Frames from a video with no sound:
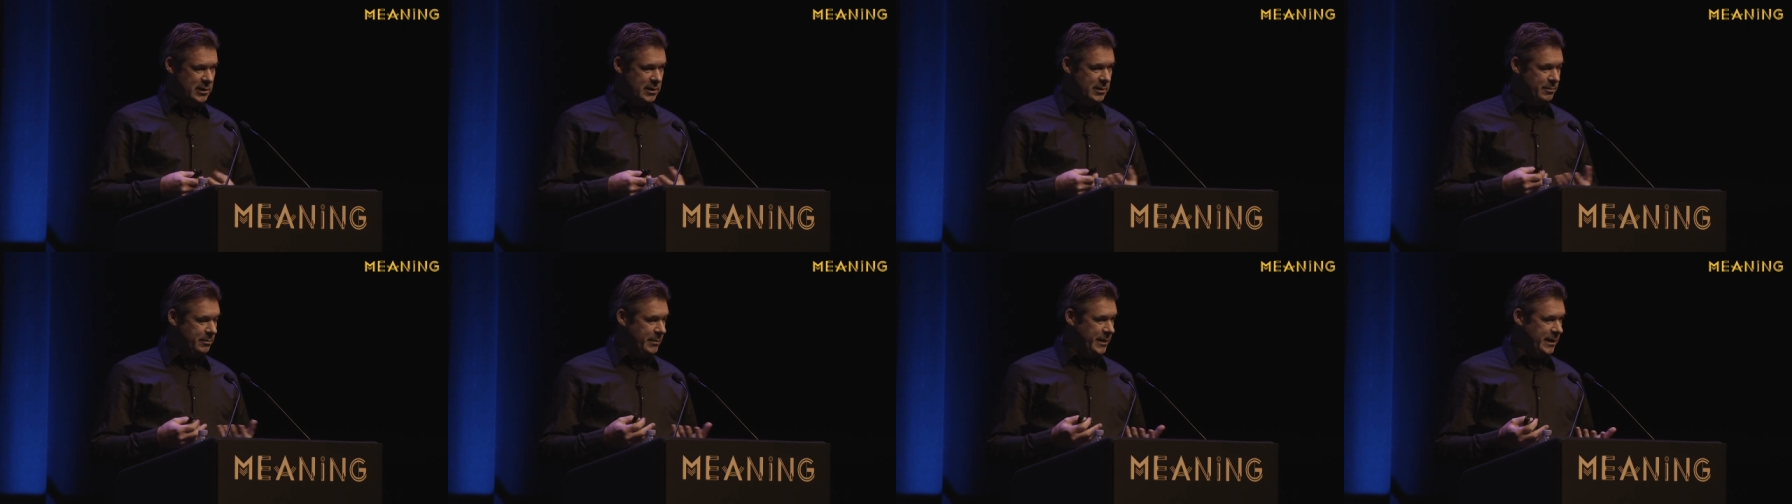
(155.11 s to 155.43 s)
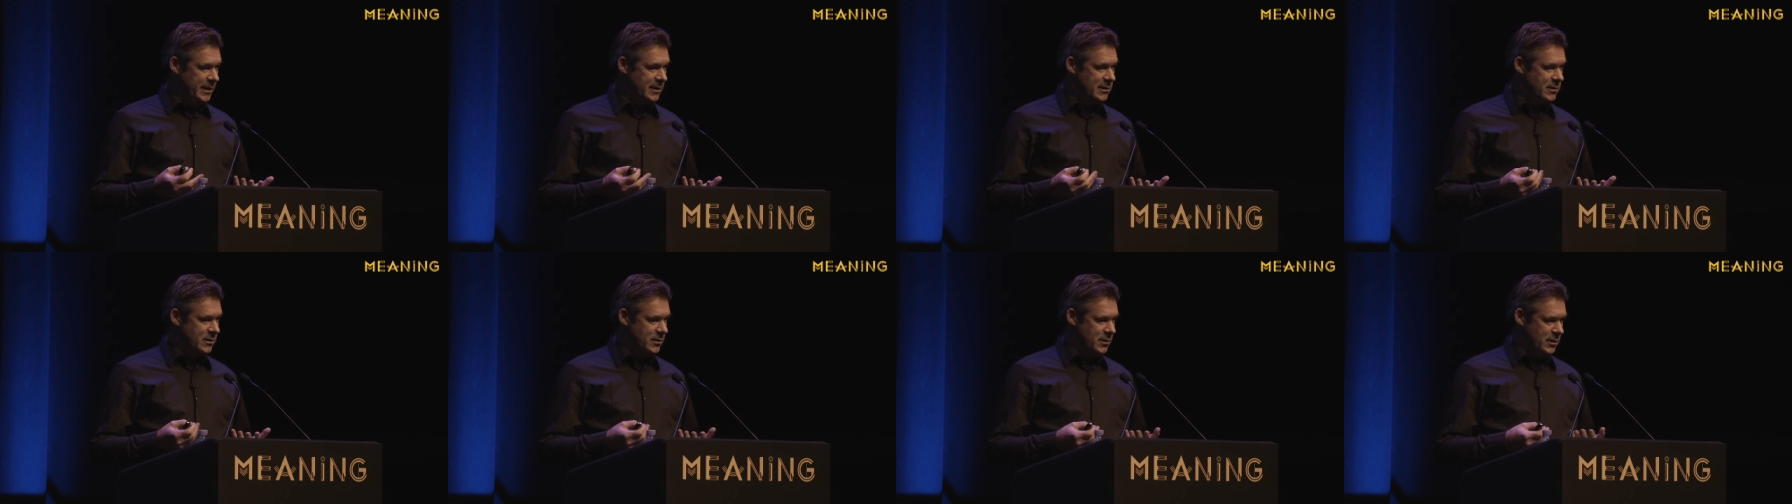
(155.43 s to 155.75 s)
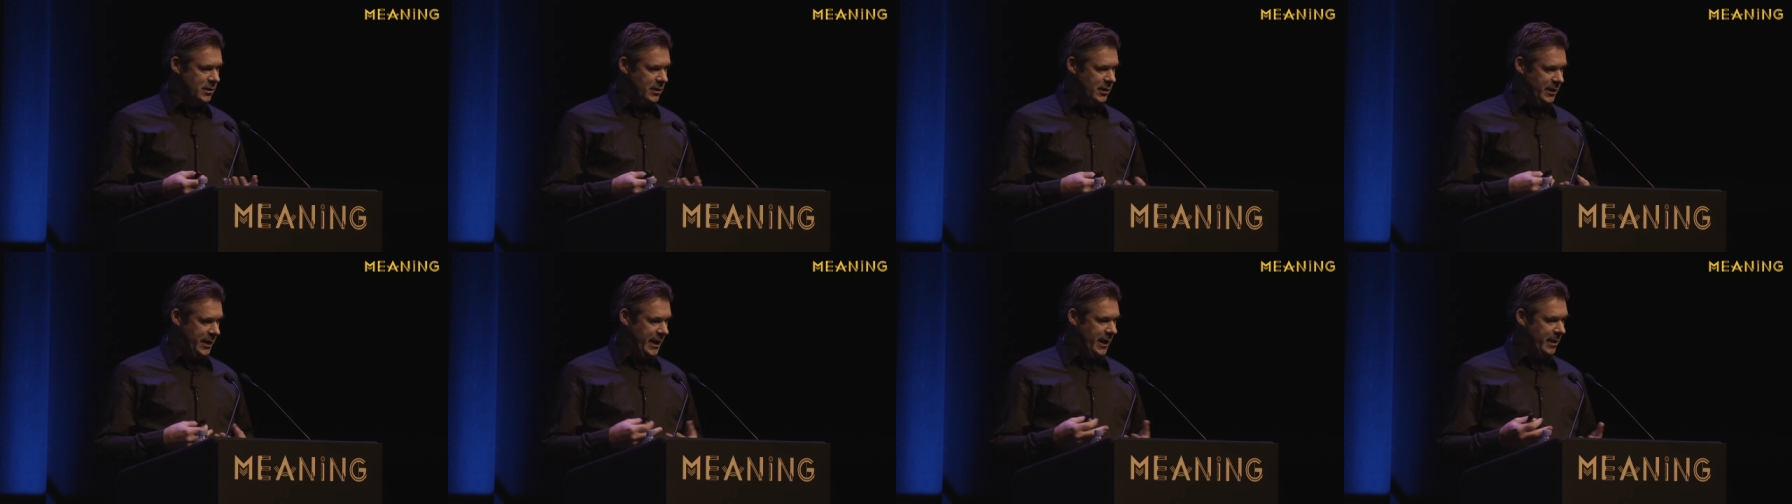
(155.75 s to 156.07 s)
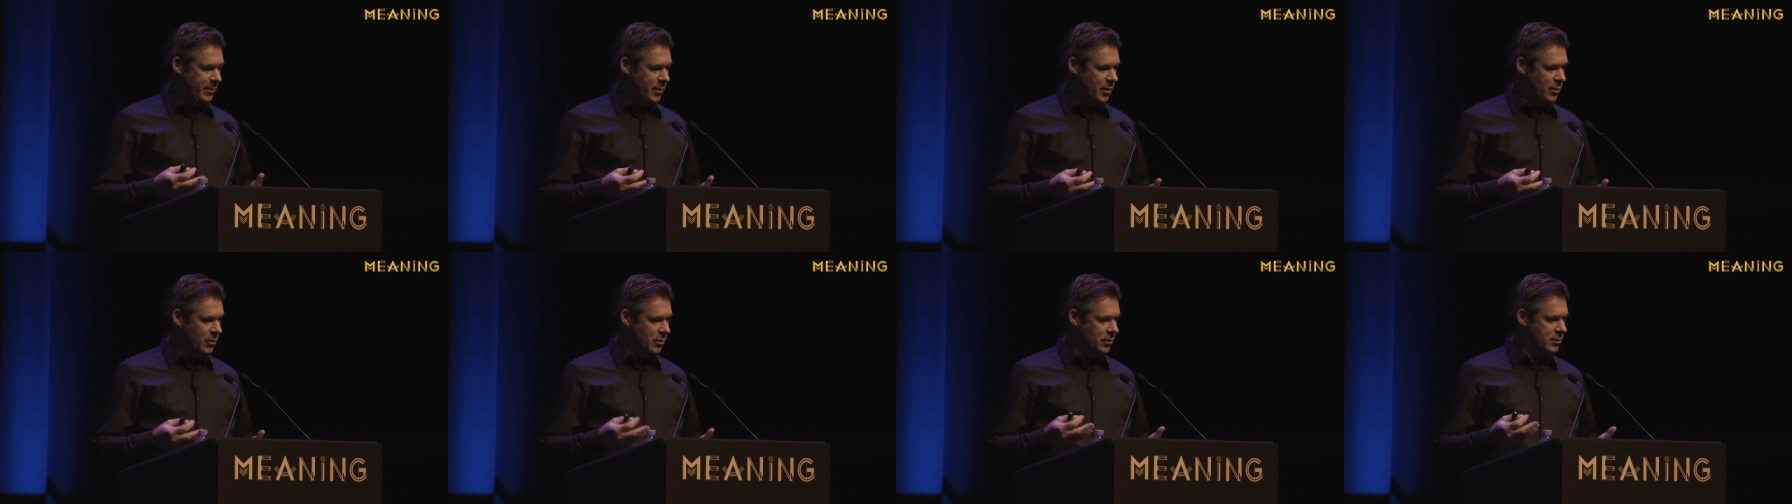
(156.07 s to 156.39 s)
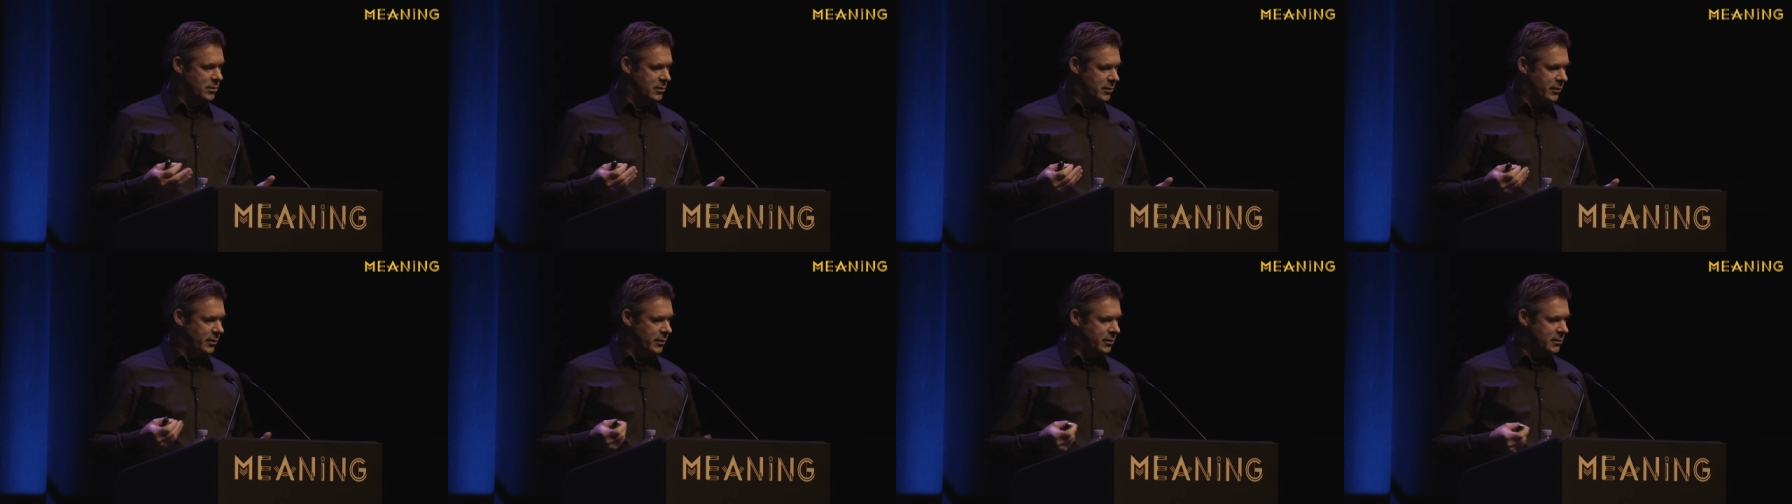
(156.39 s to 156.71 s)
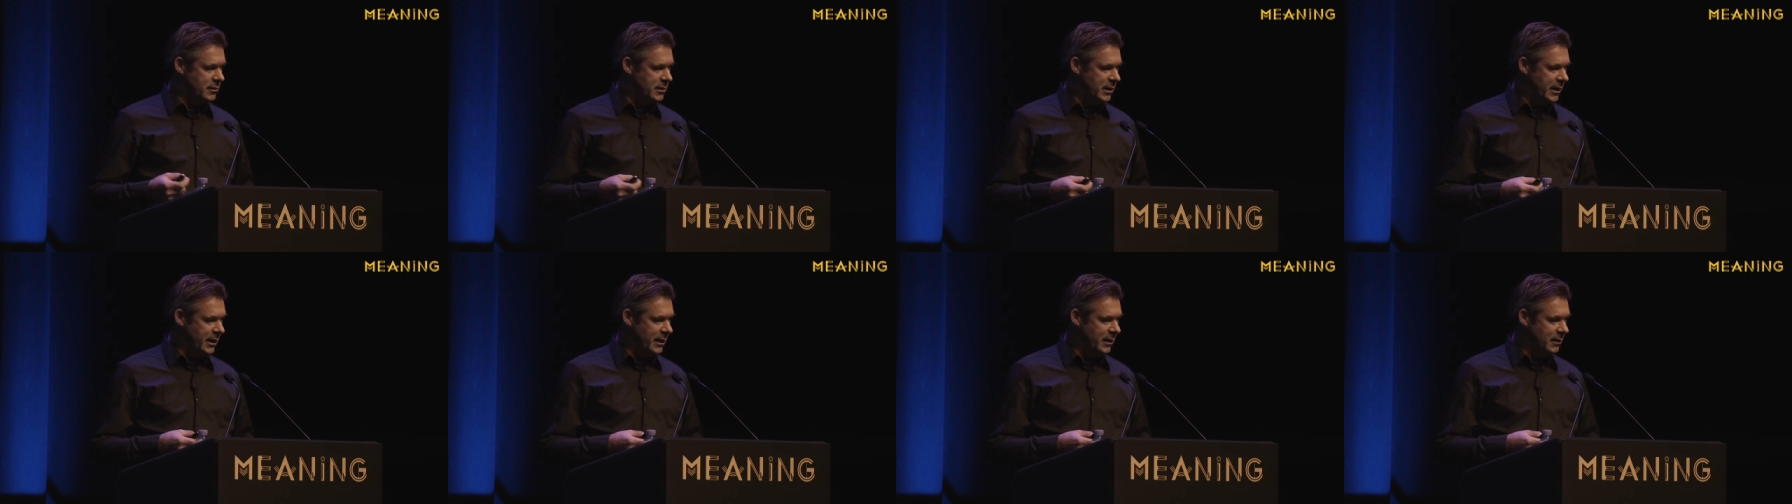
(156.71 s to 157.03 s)
it means neighborhood
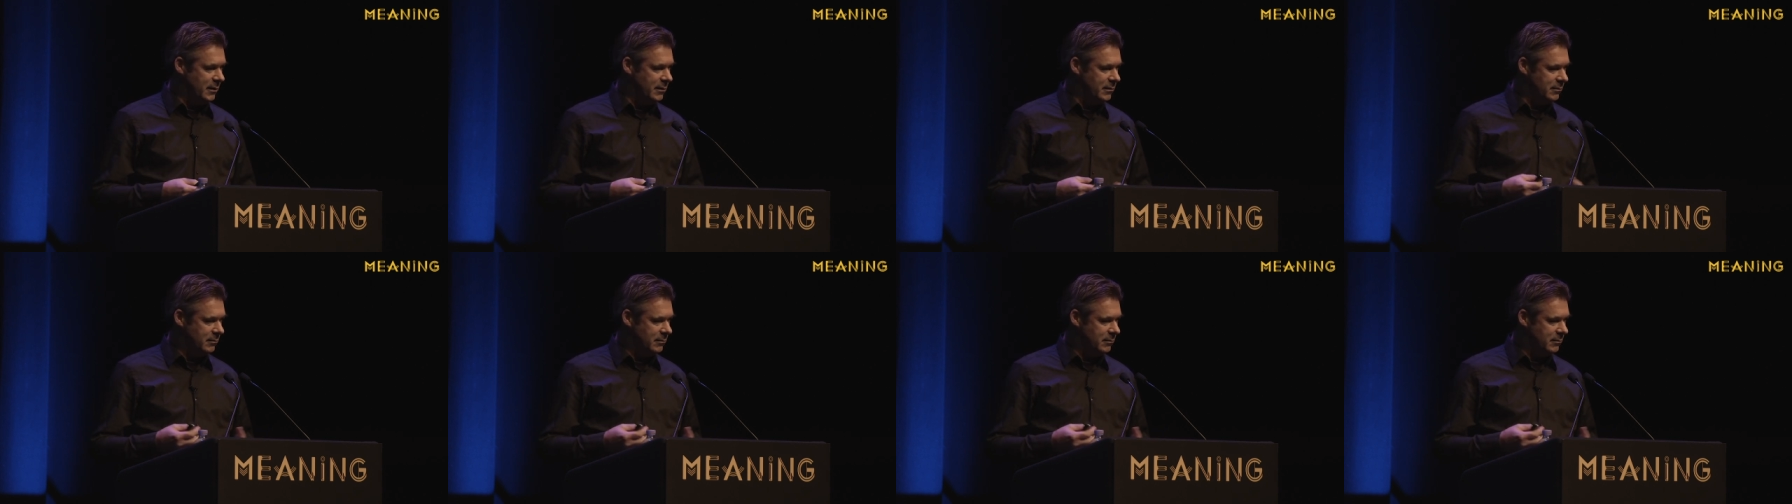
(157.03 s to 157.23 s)
nursing.